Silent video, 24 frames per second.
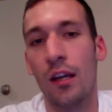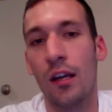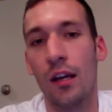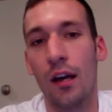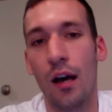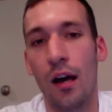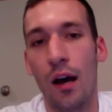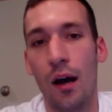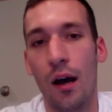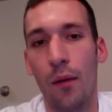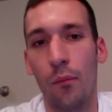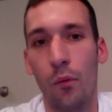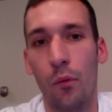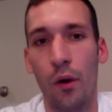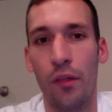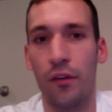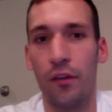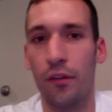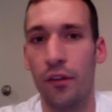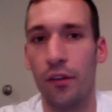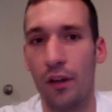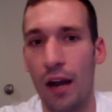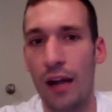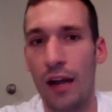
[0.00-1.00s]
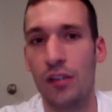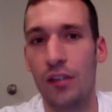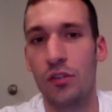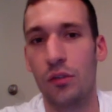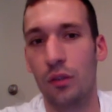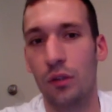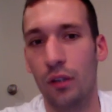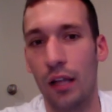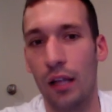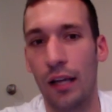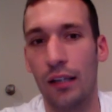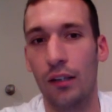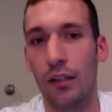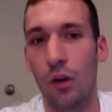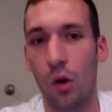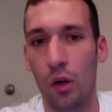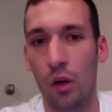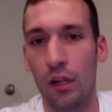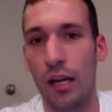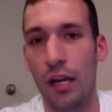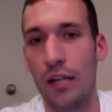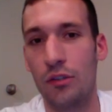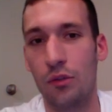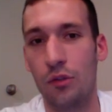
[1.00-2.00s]
whether they're actual like
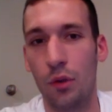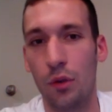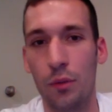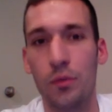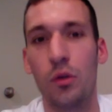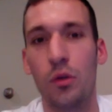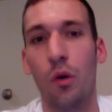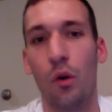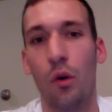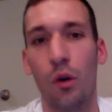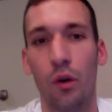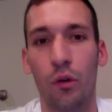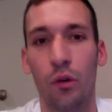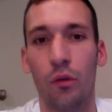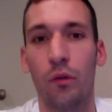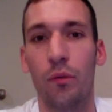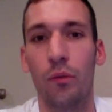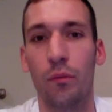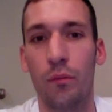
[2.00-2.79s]
organized groups or